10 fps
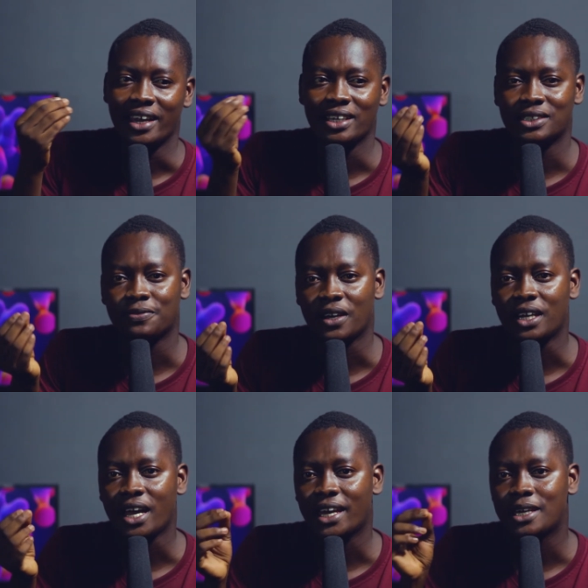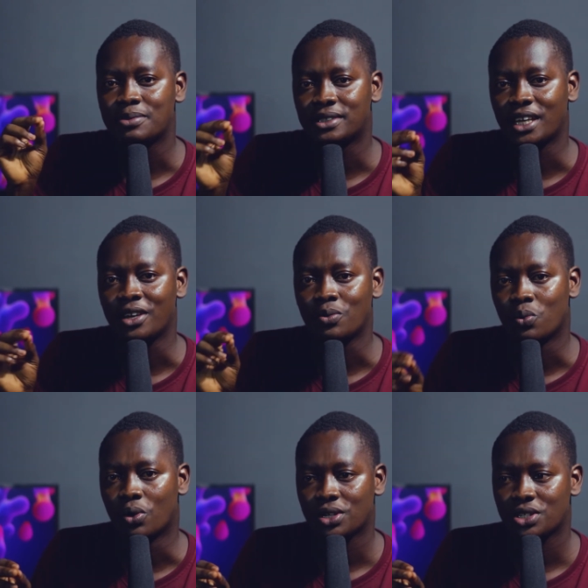It's funny I keep saying
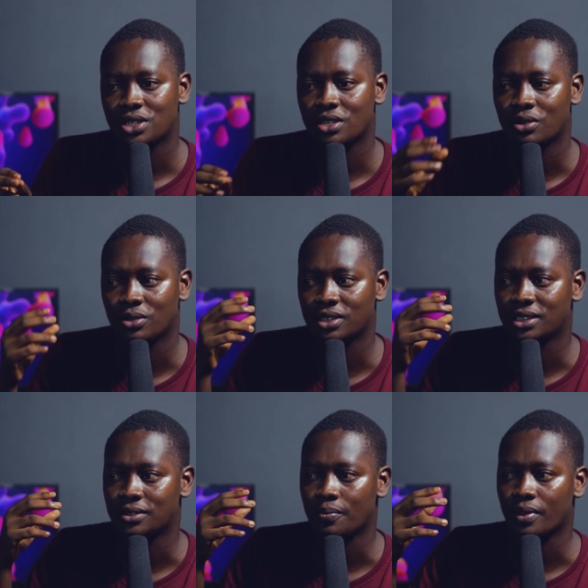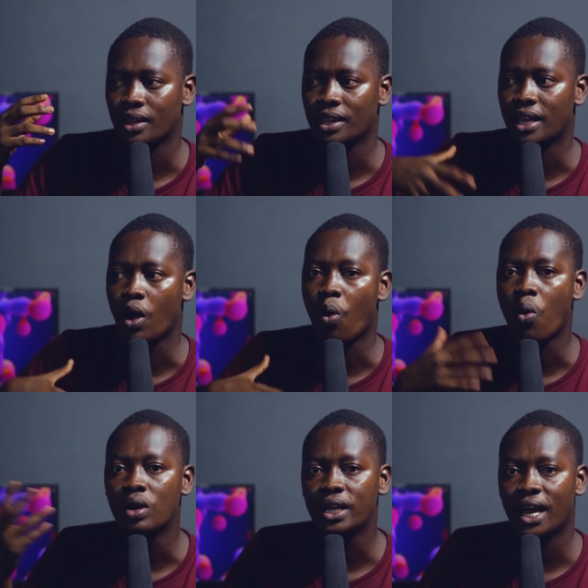watch because the
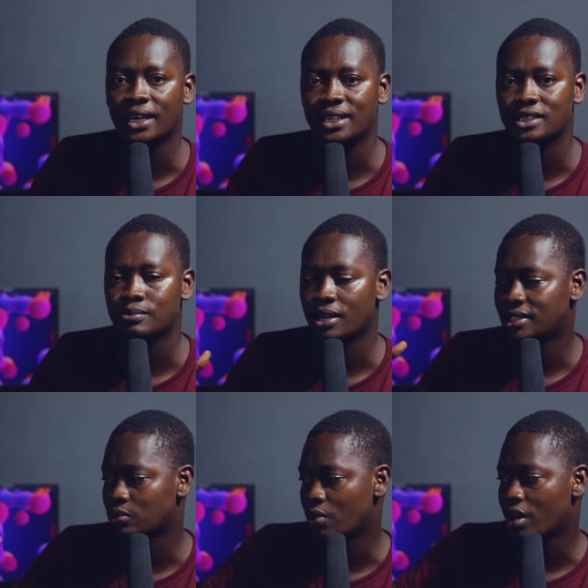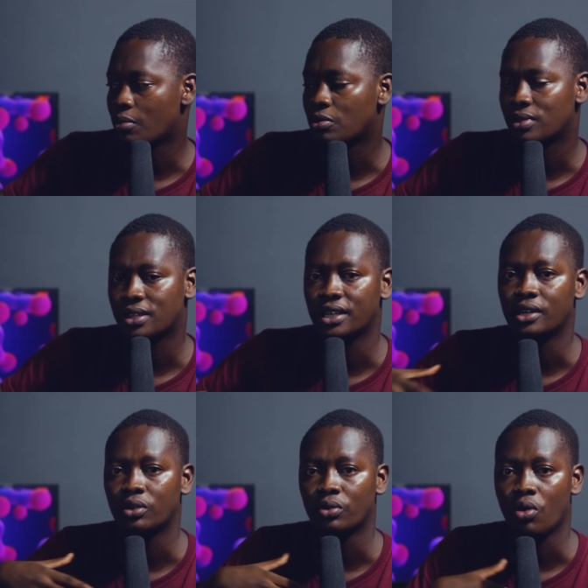only other smart wearable
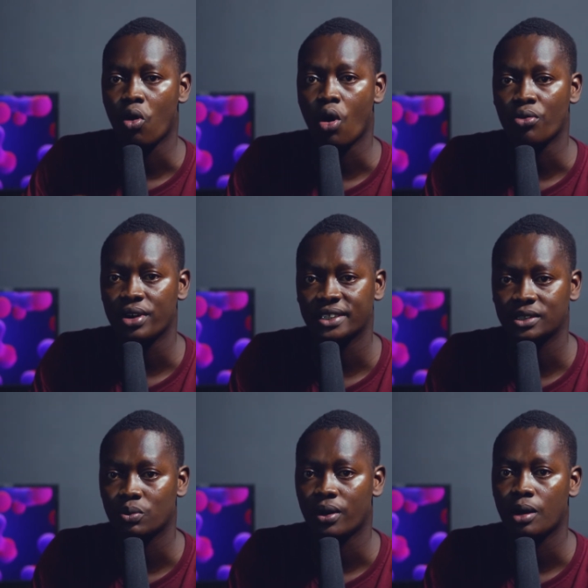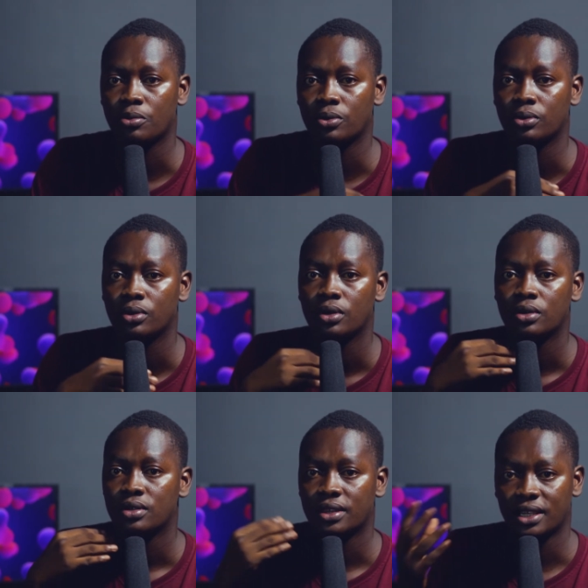thing or wrist wearable
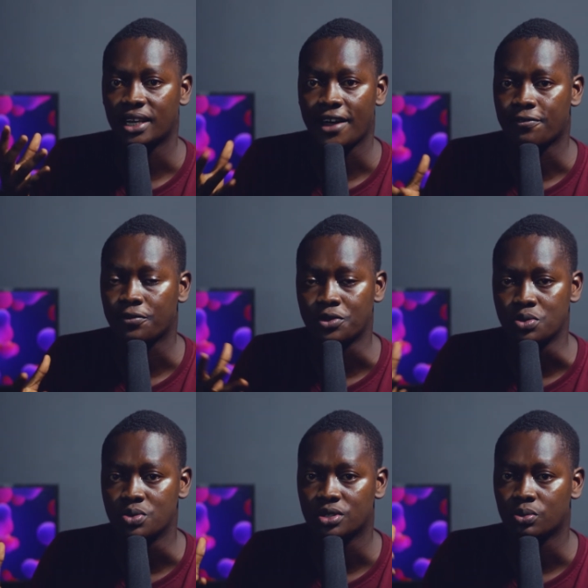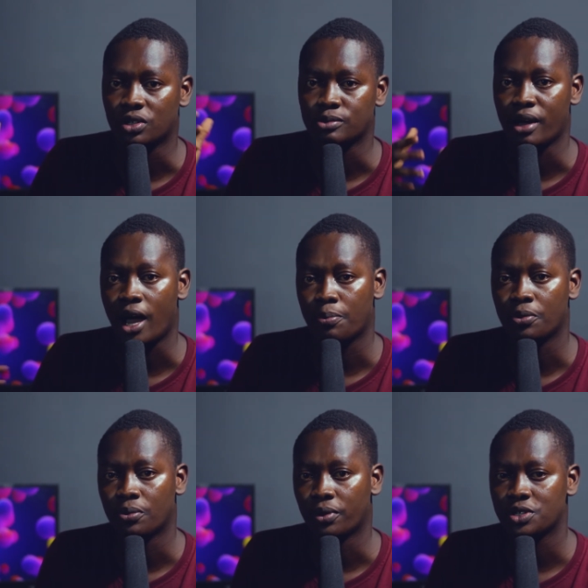thing I've used was my
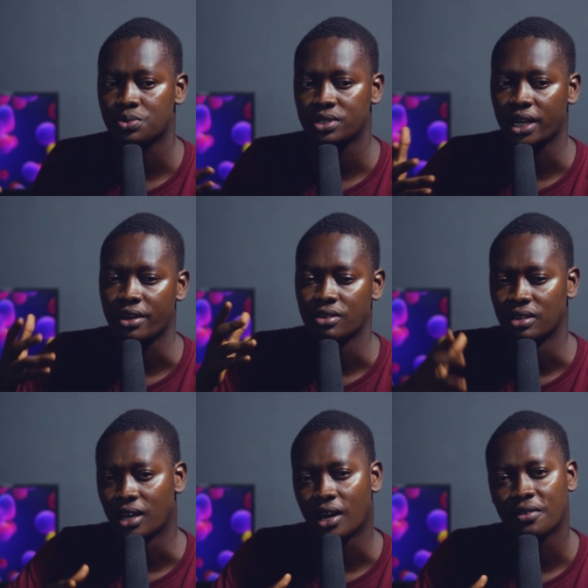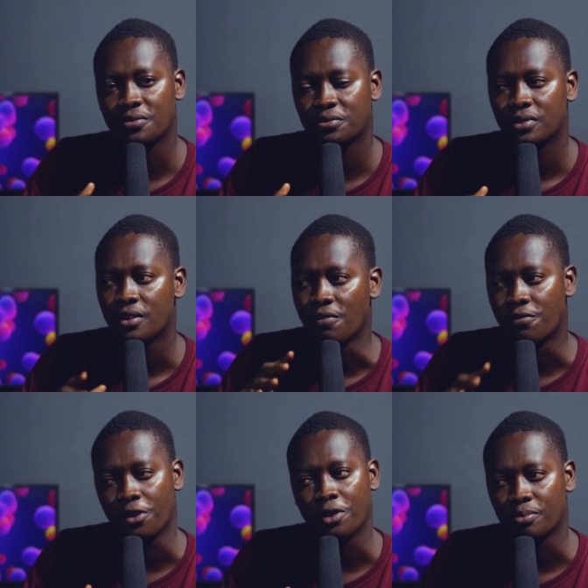Apple Watch, which I love
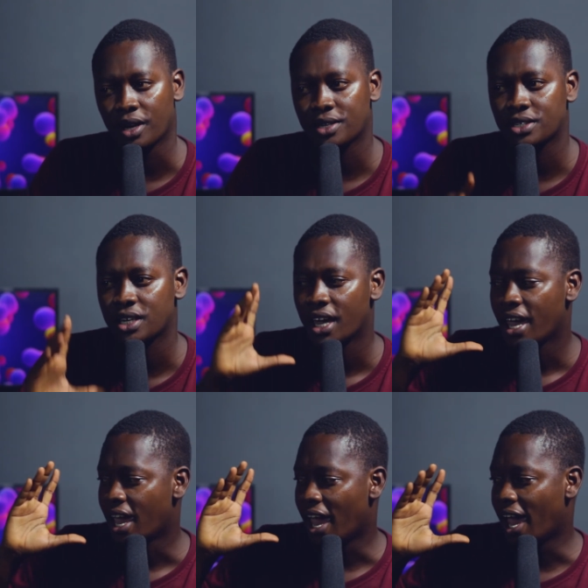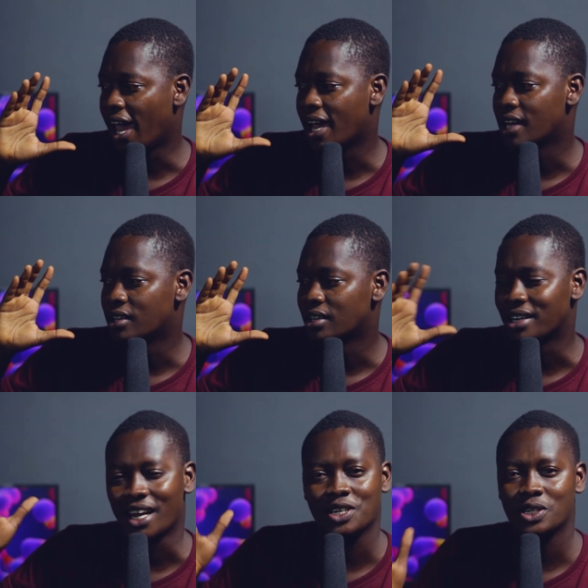very much. And
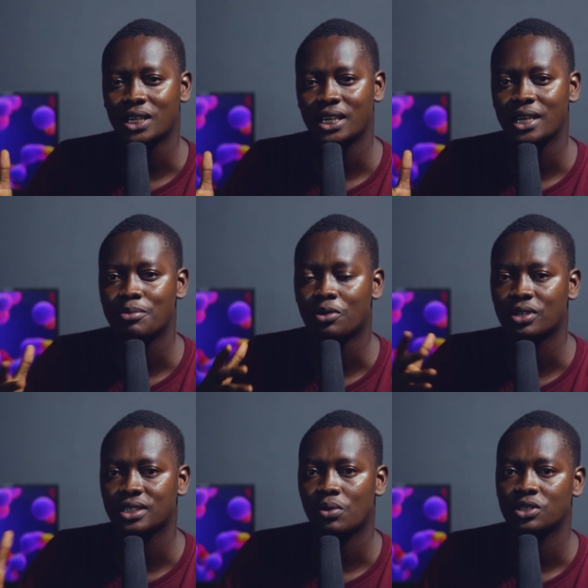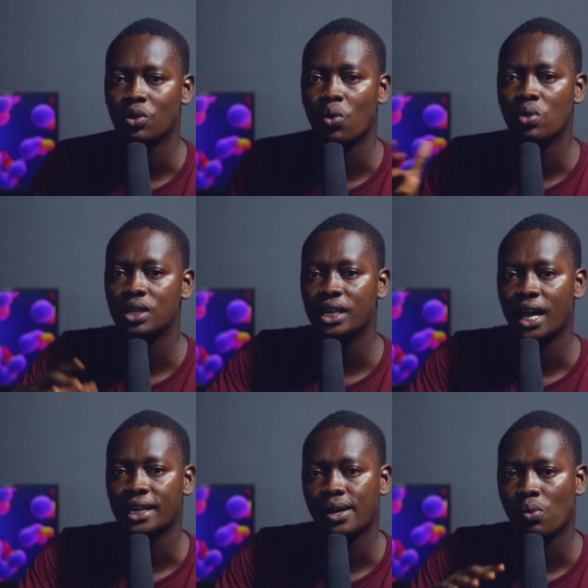naturally, because that was the only
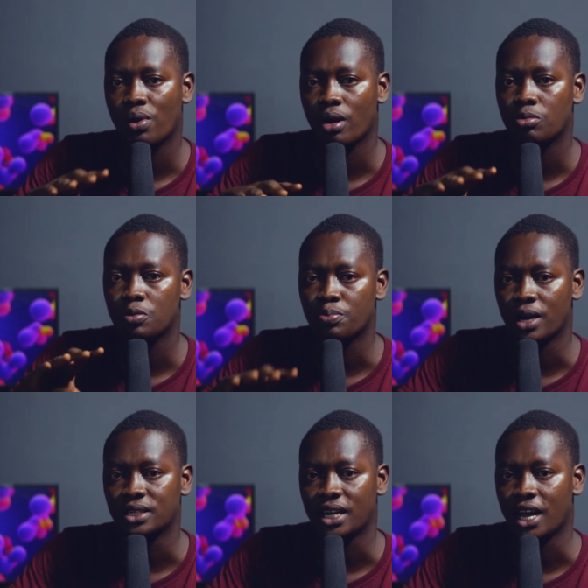other wearable band